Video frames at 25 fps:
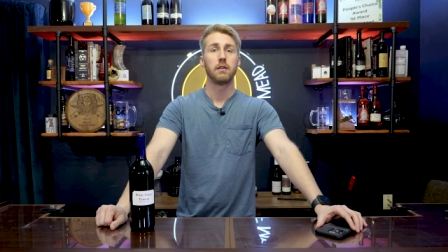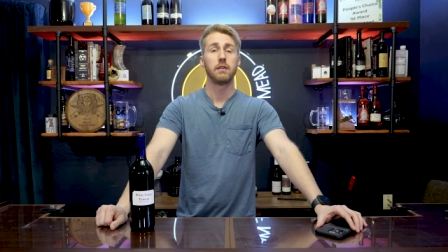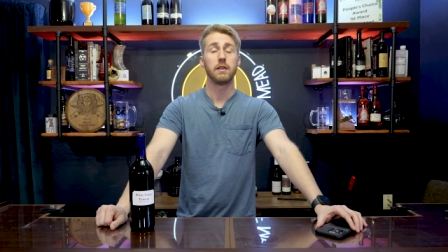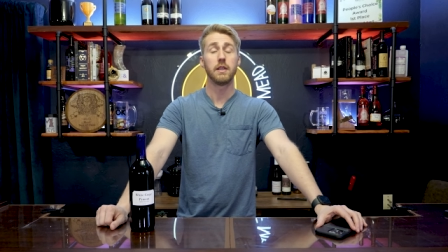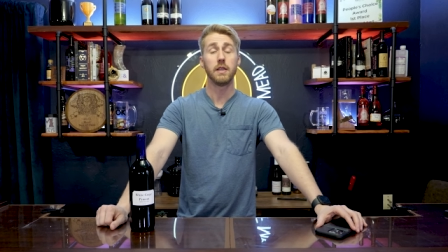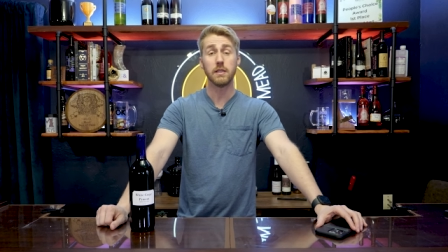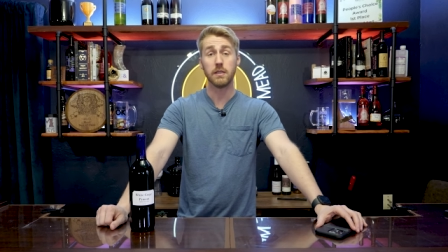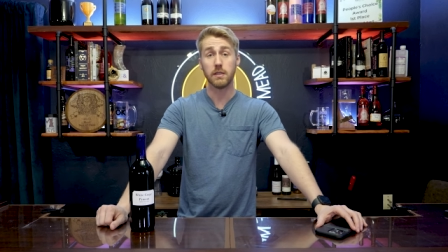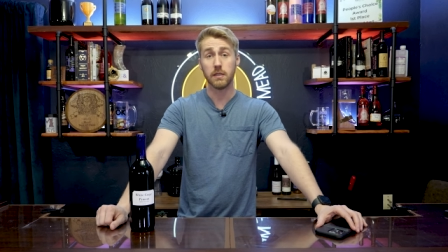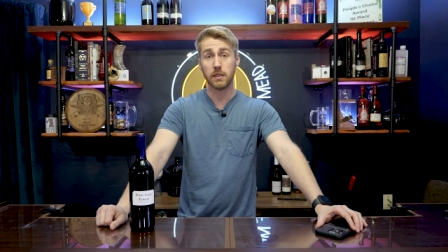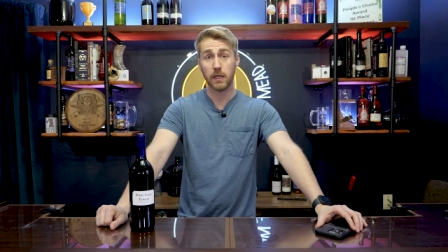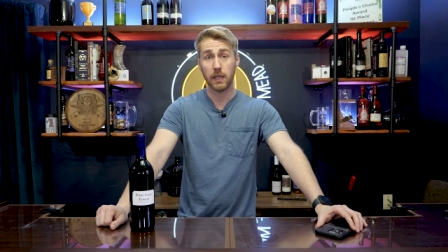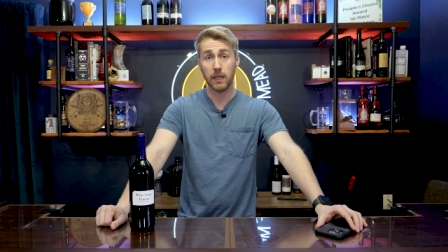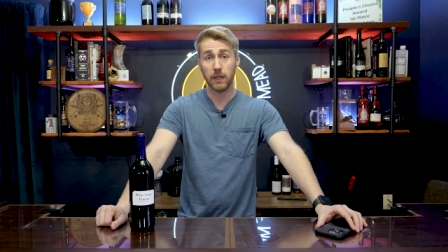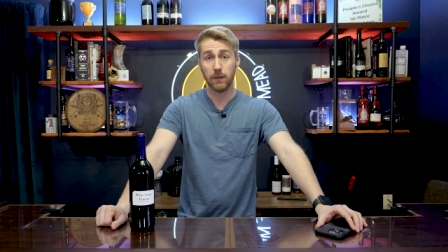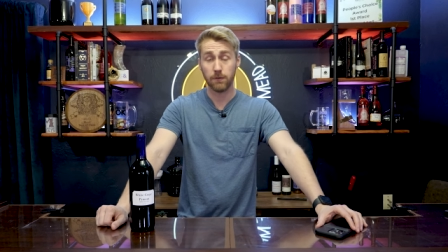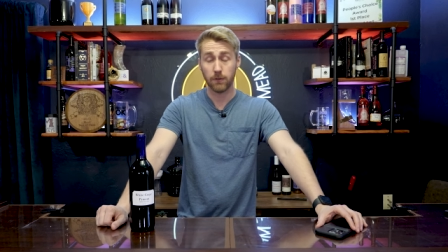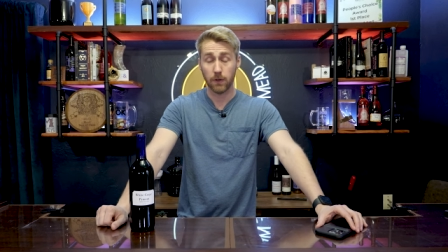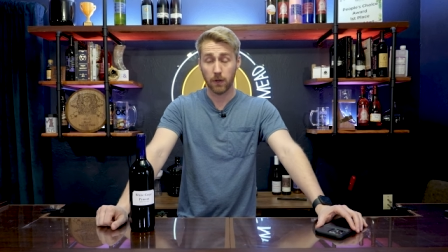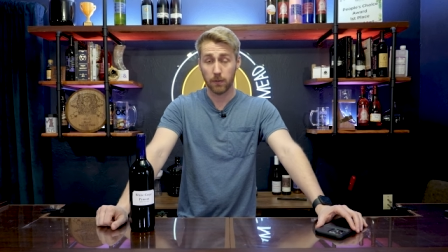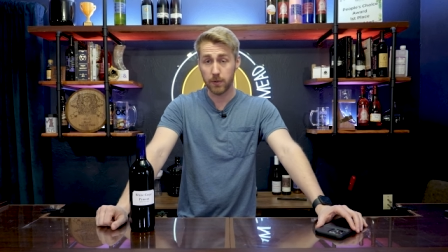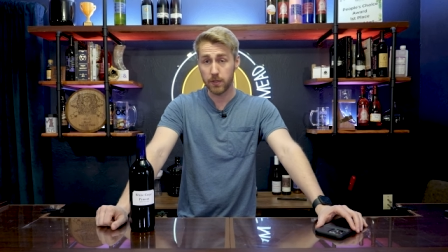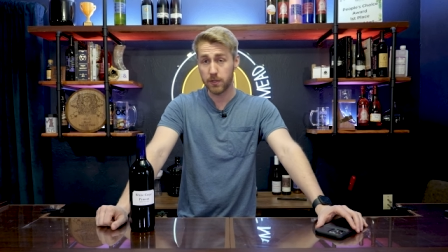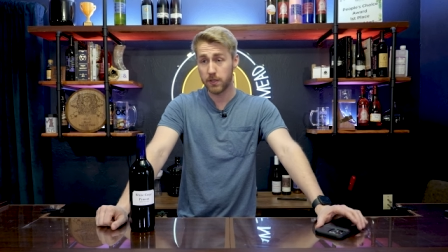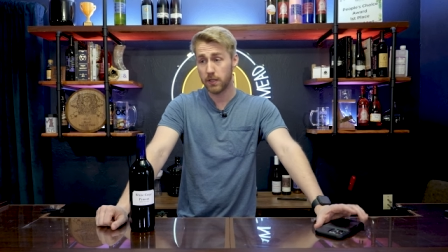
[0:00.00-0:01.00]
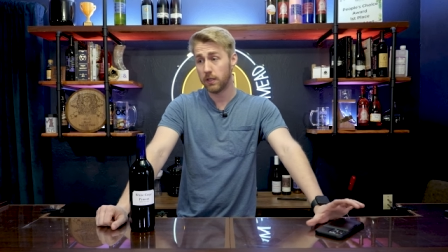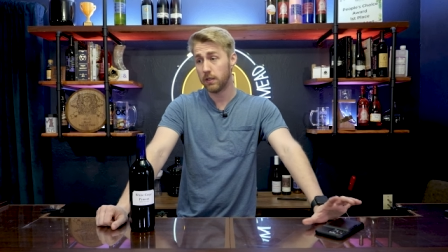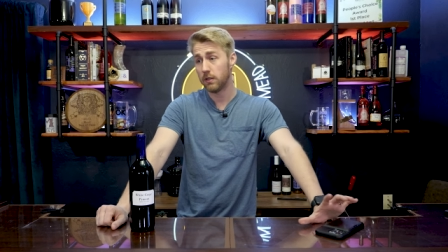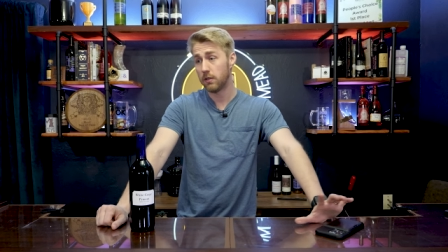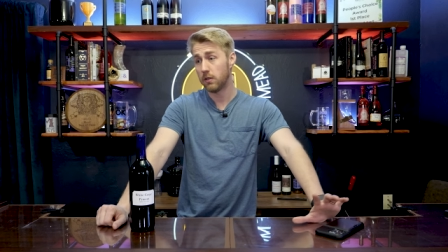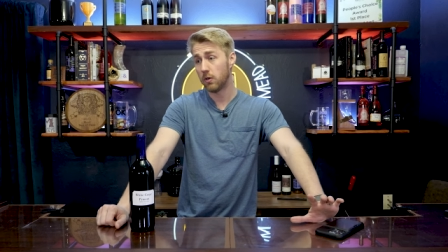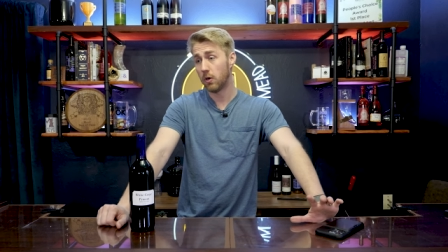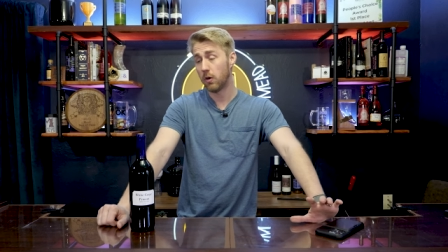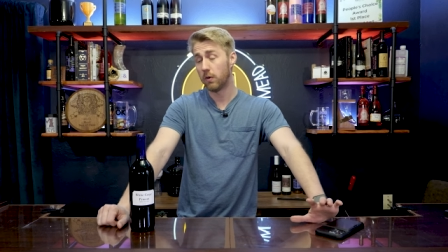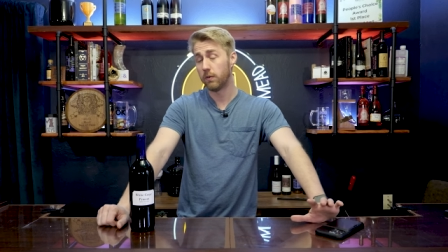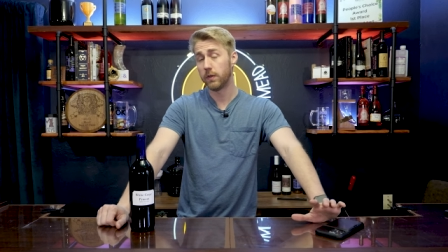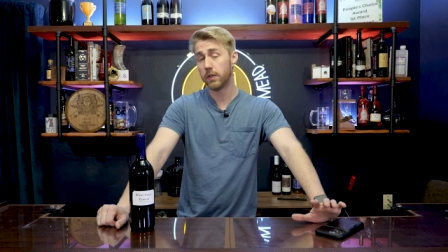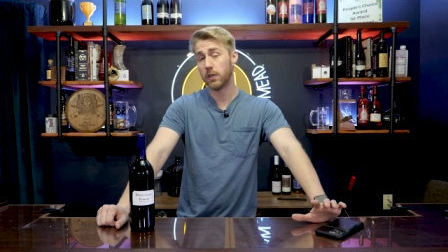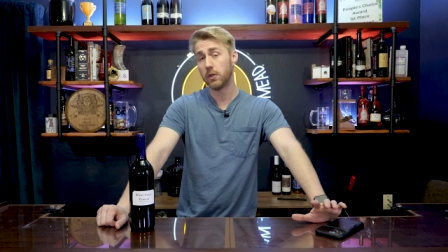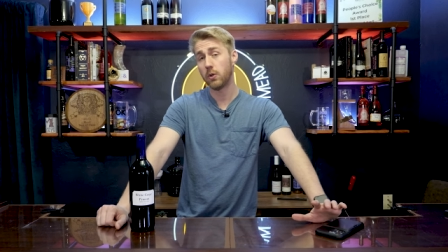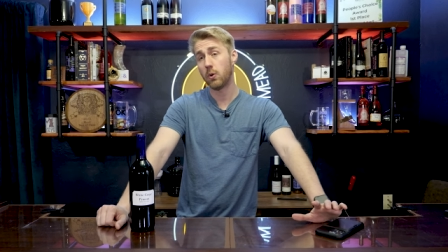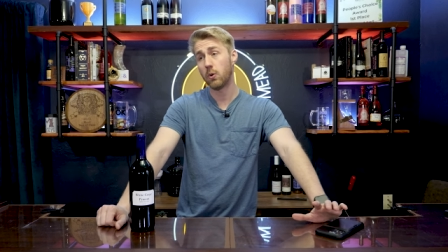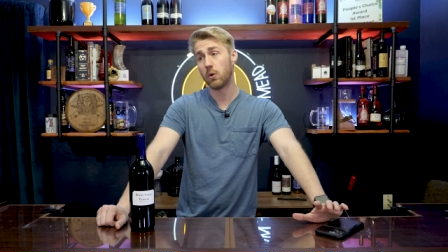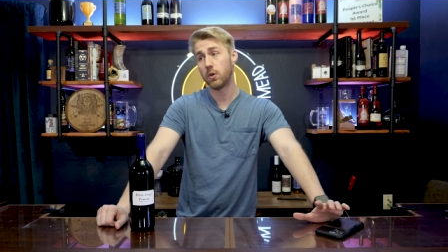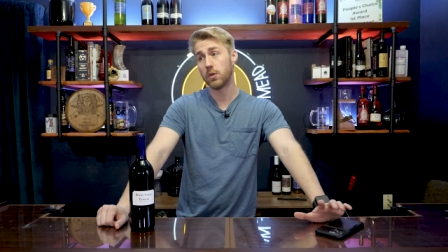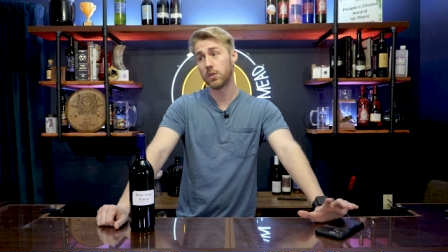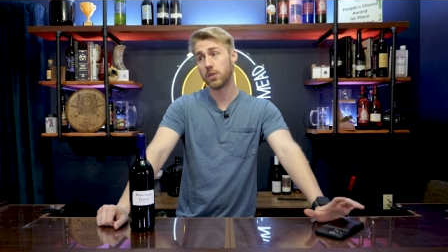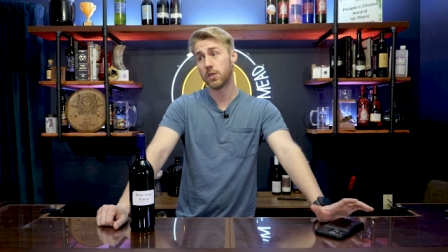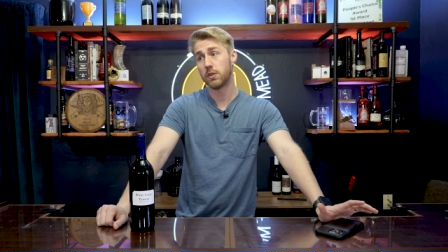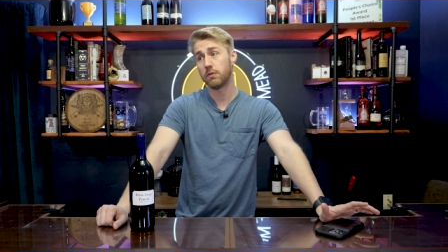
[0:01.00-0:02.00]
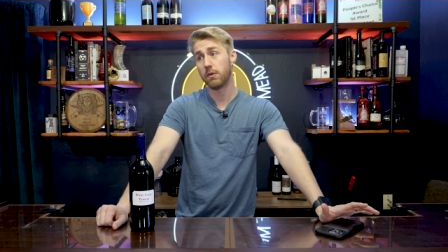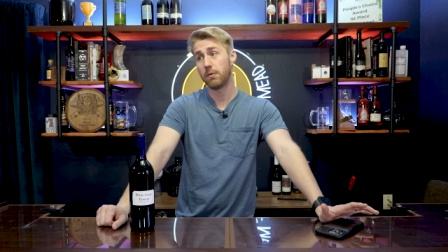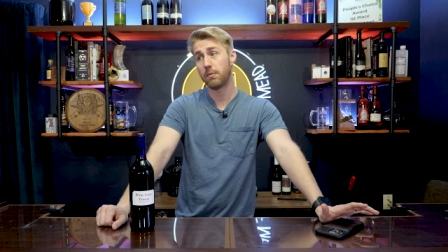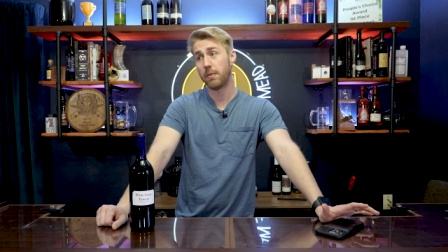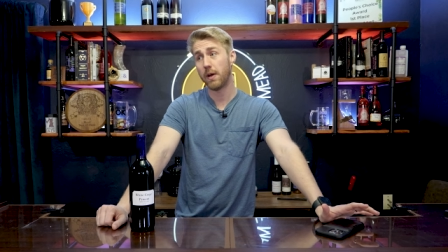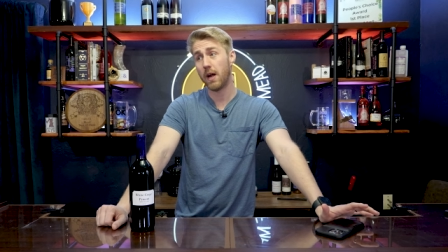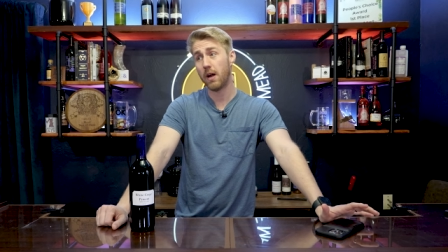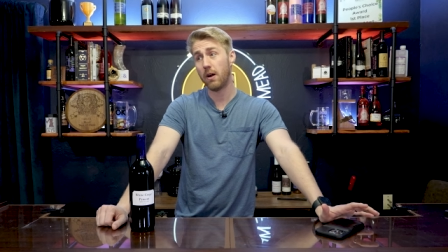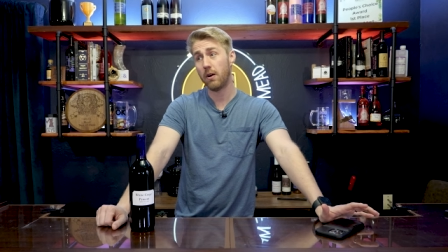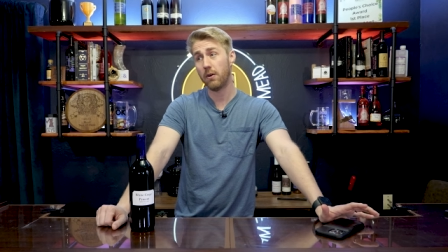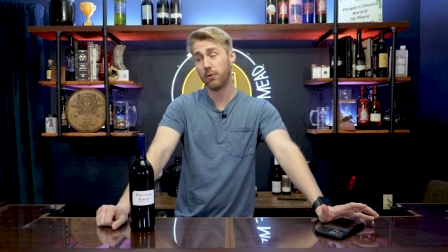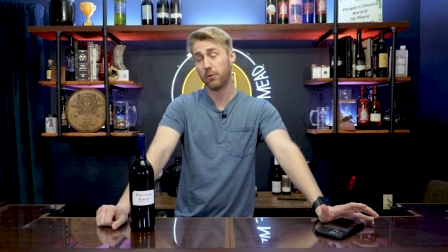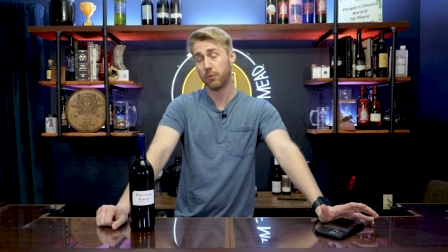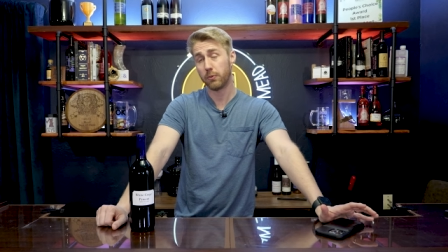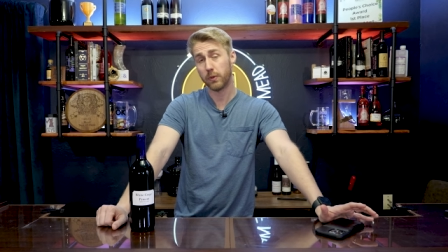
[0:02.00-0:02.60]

This thing fermented over the course of about